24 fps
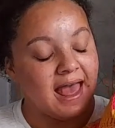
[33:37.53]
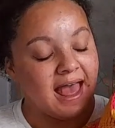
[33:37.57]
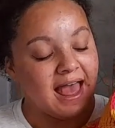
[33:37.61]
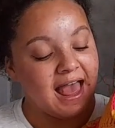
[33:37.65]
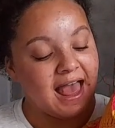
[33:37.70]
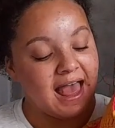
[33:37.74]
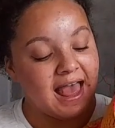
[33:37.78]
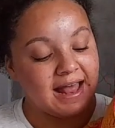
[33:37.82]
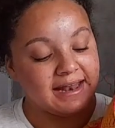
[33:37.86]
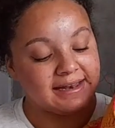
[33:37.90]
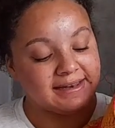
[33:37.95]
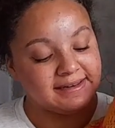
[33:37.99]

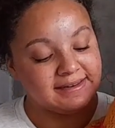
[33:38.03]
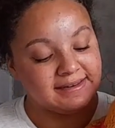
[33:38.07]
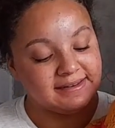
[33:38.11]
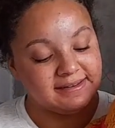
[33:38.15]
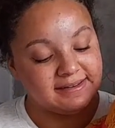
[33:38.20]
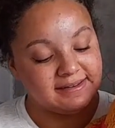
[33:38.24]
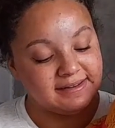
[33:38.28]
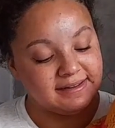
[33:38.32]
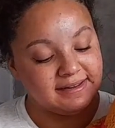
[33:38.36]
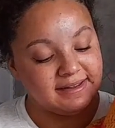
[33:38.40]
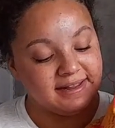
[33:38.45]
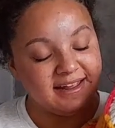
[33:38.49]
and
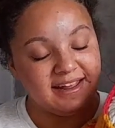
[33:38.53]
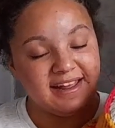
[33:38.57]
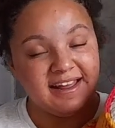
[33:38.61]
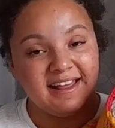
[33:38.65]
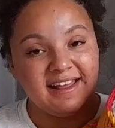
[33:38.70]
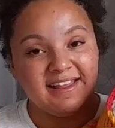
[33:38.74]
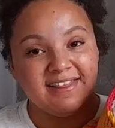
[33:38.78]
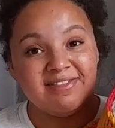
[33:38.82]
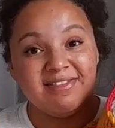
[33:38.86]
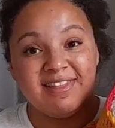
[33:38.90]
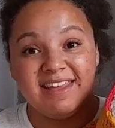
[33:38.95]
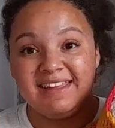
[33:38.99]

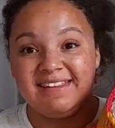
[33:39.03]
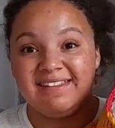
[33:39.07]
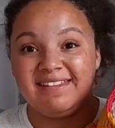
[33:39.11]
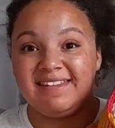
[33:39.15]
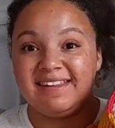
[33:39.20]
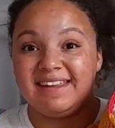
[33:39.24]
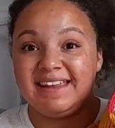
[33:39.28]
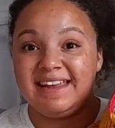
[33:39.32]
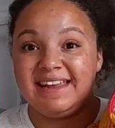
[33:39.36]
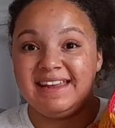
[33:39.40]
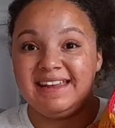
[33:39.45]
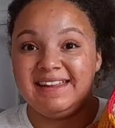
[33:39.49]
this
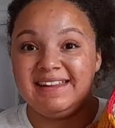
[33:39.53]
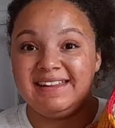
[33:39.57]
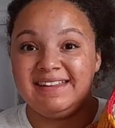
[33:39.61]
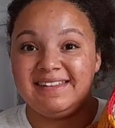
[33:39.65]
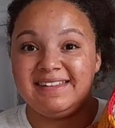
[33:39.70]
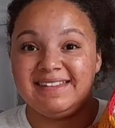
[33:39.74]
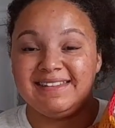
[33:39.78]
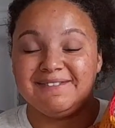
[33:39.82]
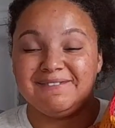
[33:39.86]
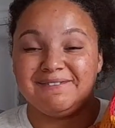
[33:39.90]
is